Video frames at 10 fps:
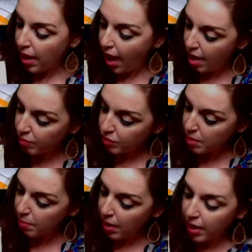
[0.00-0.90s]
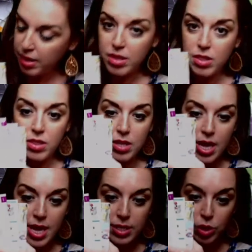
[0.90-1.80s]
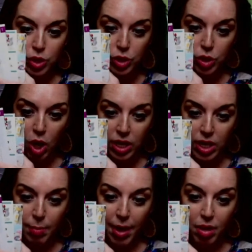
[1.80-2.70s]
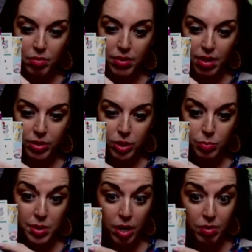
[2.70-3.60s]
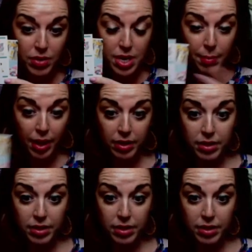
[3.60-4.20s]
every month it's just talking about 500 PRV a month.